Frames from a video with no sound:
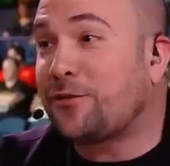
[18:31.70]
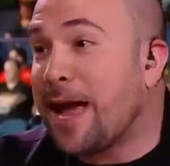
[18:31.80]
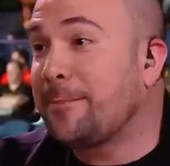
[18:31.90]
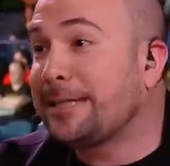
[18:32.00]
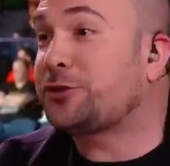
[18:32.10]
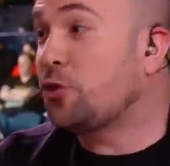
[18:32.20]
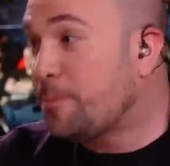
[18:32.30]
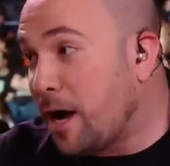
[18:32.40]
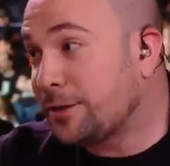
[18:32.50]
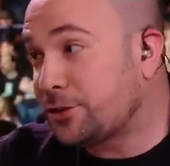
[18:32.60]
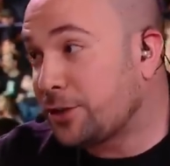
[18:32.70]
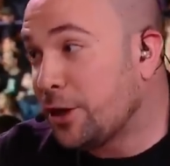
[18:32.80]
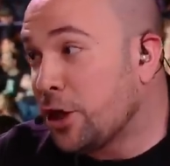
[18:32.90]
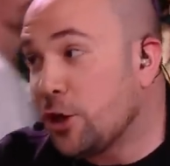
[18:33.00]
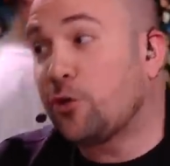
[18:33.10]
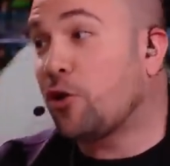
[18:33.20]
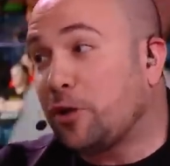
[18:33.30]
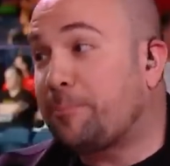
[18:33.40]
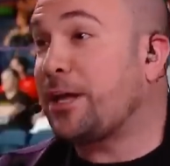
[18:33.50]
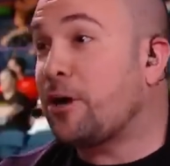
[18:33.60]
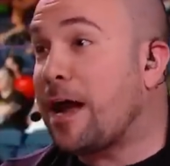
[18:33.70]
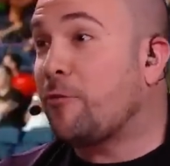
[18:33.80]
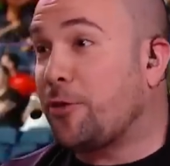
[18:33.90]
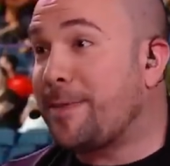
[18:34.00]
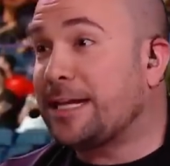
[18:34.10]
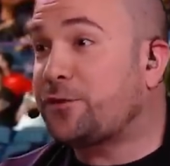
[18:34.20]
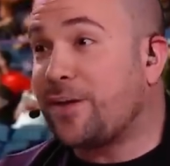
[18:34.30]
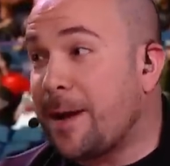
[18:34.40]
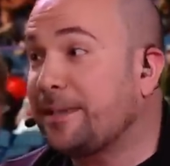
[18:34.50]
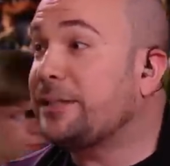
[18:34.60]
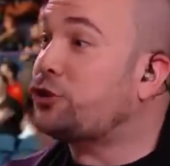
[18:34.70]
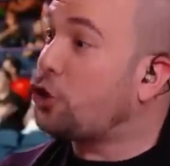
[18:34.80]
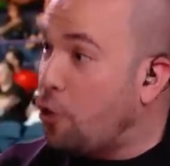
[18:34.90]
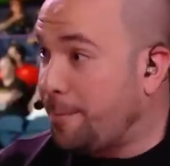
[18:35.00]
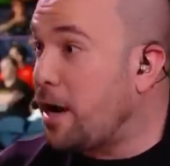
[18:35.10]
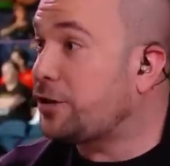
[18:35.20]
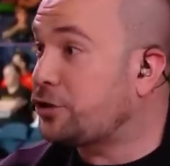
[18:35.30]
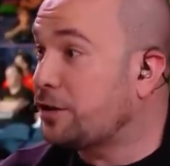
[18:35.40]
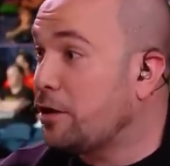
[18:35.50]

family too much. You can only play around with a man's family so much